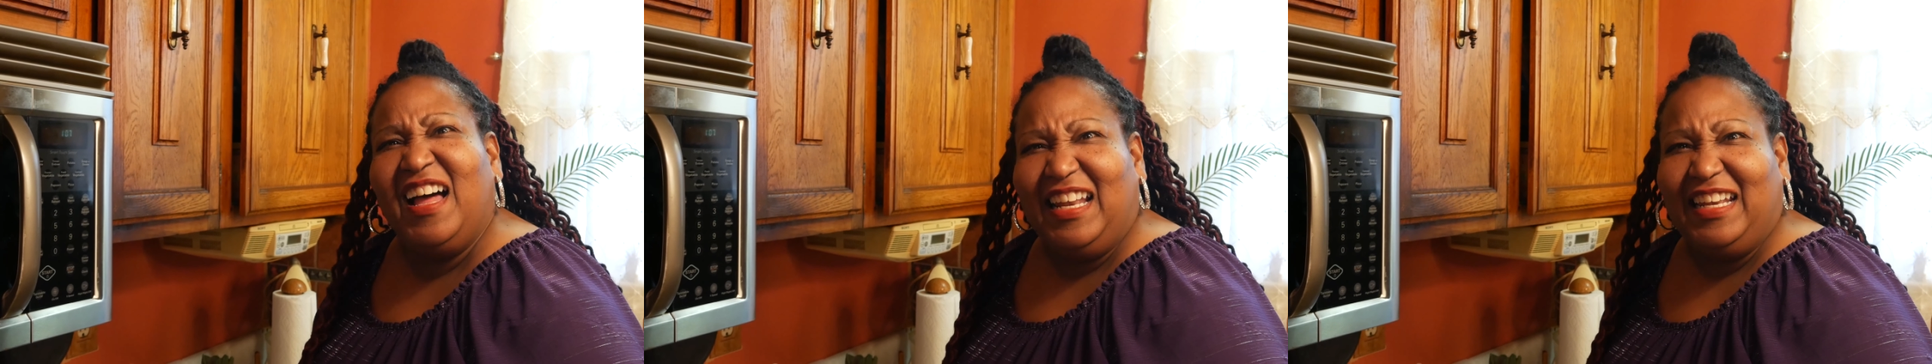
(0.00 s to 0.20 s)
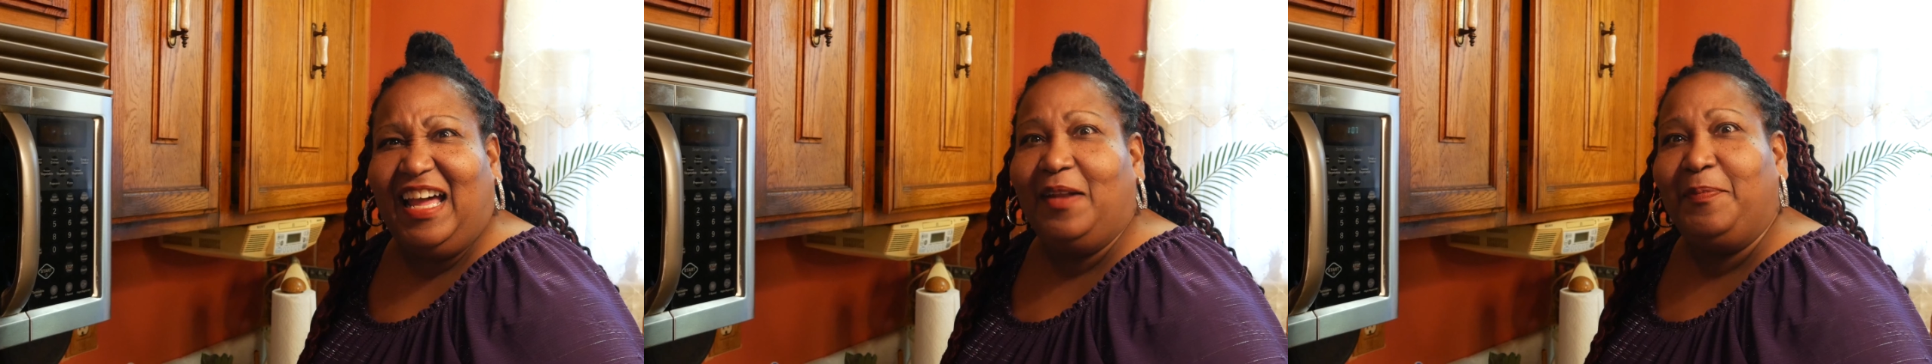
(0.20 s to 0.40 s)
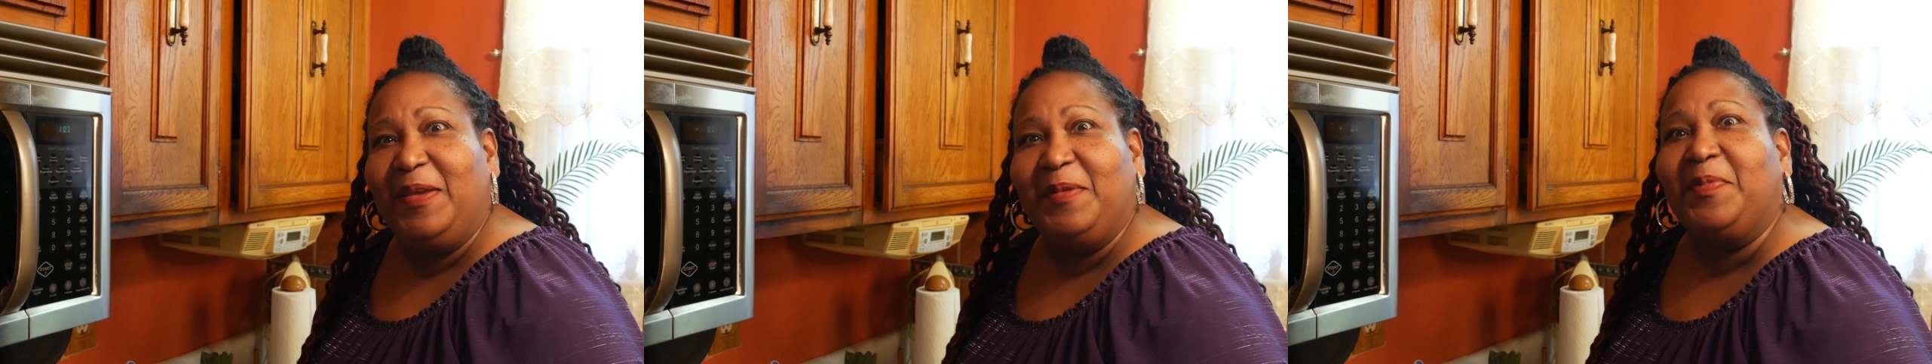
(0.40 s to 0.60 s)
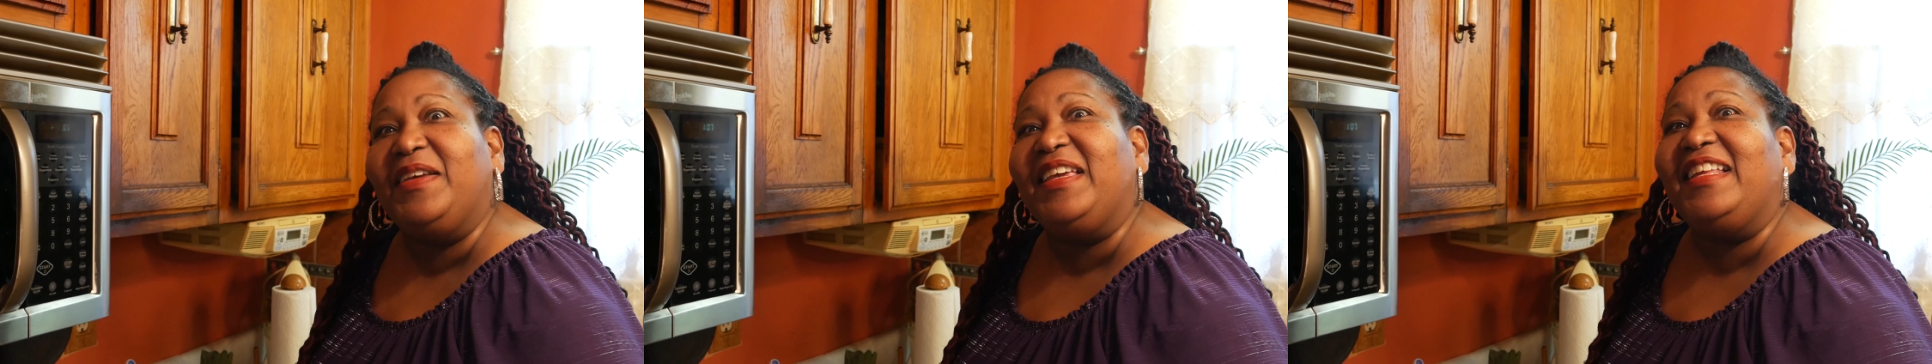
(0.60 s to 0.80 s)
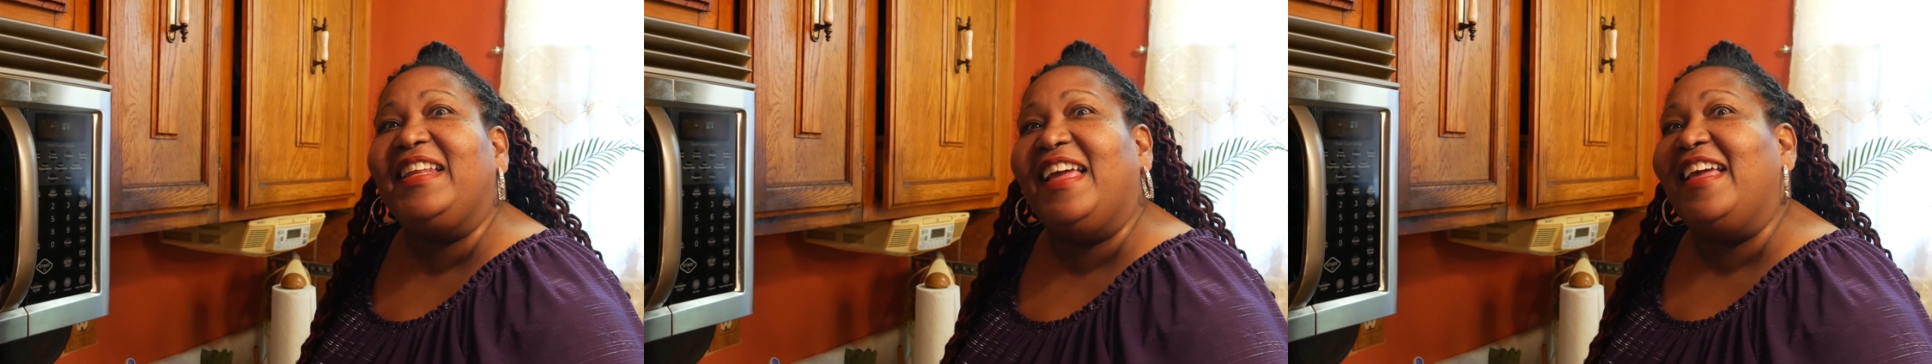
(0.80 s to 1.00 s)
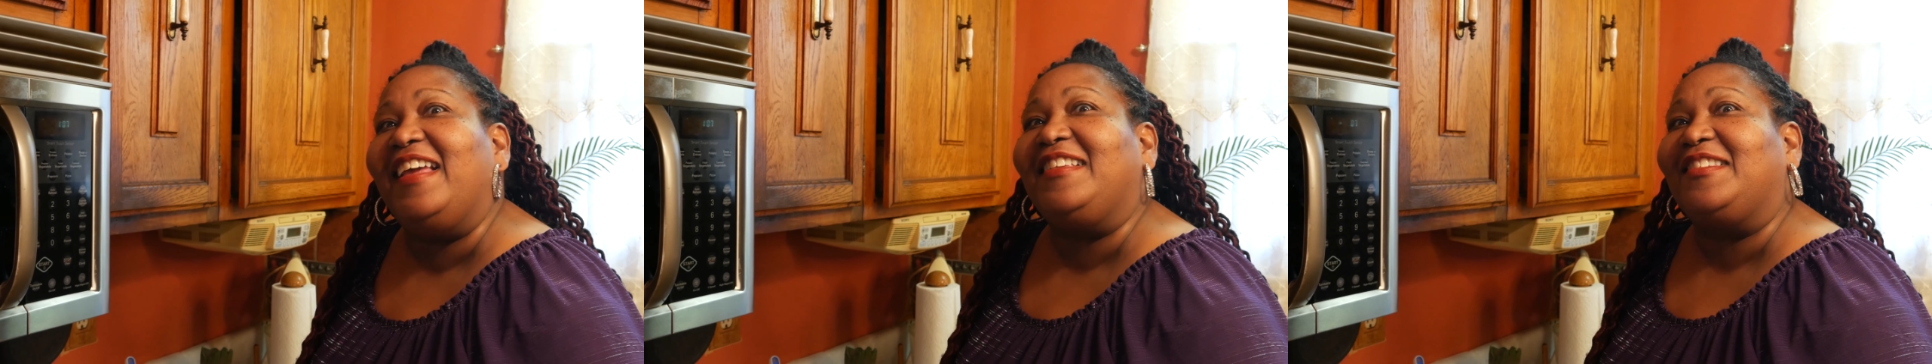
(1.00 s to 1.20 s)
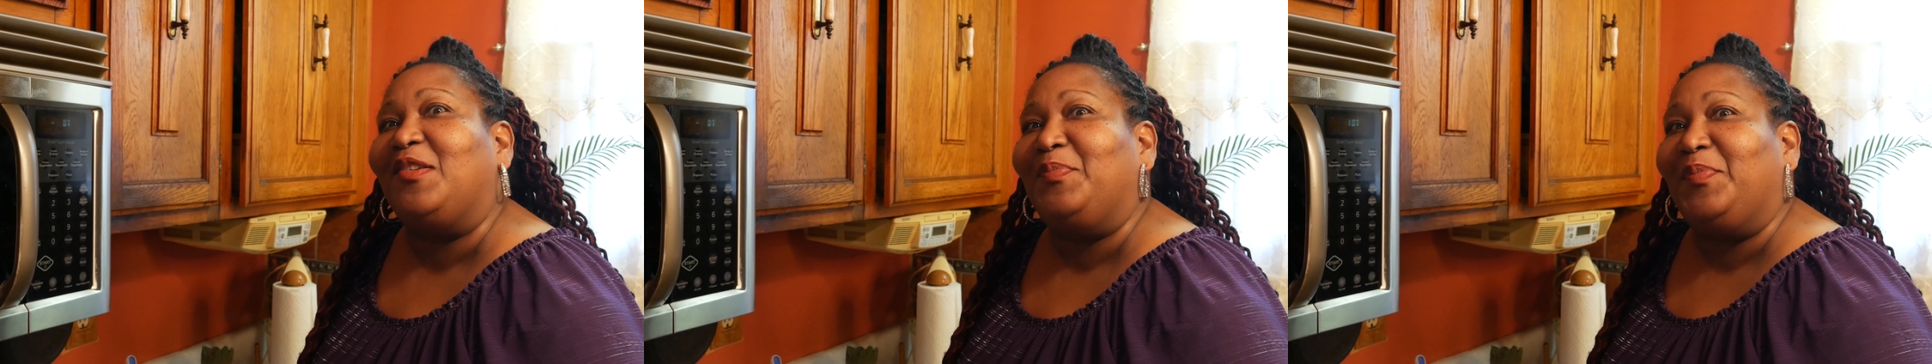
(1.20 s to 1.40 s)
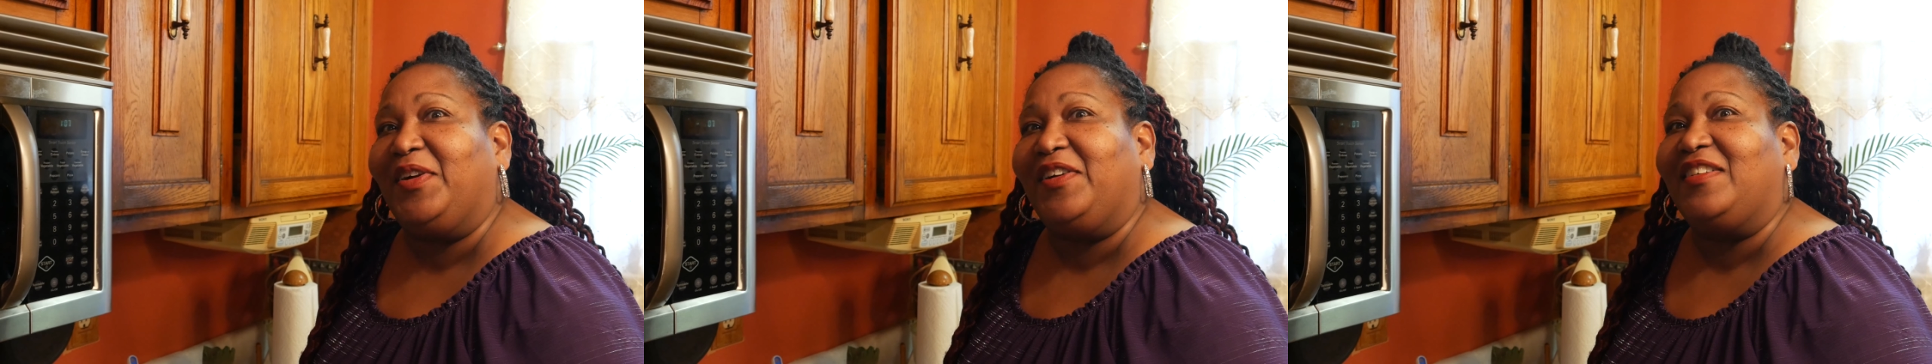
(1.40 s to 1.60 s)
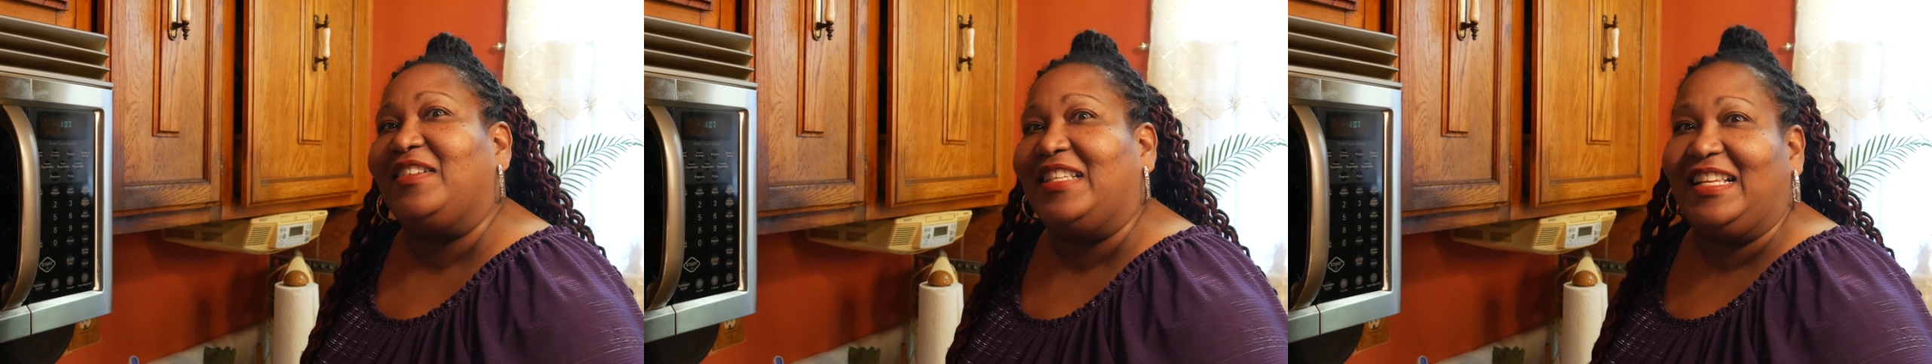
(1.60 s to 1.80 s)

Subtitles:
A lot of people eat eggs on burgers.